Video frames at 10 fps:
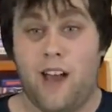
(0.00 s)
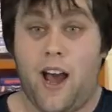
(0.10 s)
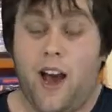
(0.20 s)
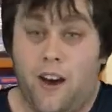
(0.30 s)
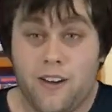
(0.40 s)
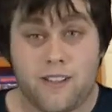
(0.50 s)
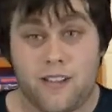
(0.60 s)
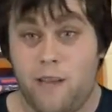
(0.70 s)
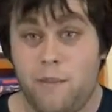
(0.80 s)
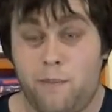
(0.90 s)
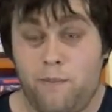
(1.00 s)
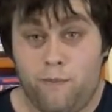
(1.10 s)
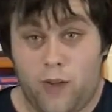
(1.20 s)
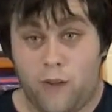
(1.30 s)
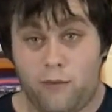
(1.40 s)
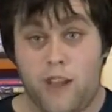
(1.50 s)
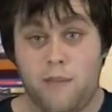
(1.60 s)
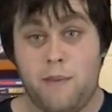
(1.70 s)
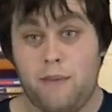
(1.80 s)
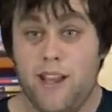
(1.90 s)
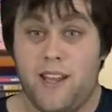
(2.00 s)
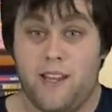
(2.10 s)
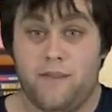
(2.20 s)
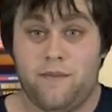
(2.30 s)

uh, honestly, I'd, be, I'd rather be playing.